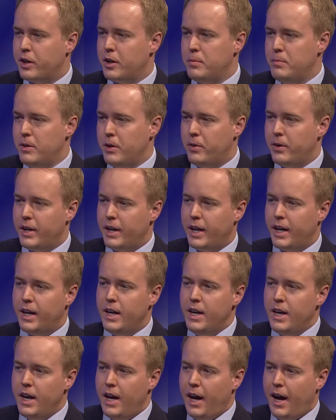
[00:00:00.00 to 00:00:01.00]
community,
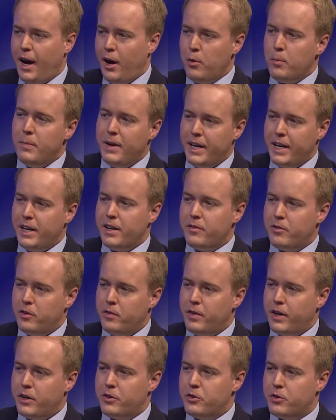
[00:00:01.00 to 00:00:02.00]
how many of the
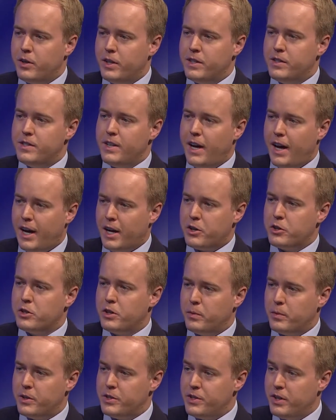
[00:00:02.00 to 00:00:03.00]
veterans
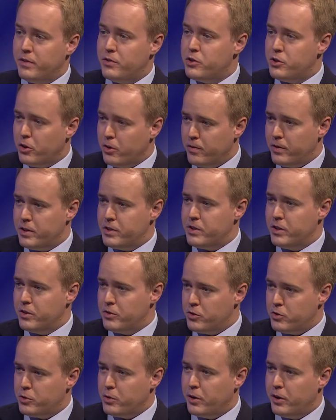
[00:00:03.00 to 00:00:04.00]
actually receive
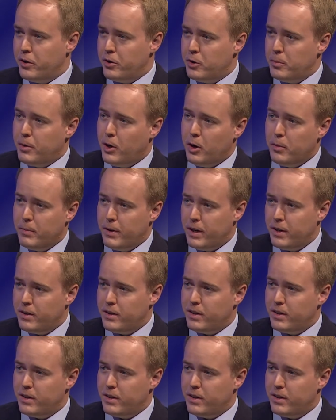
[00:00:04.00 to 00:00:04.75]
services through your department?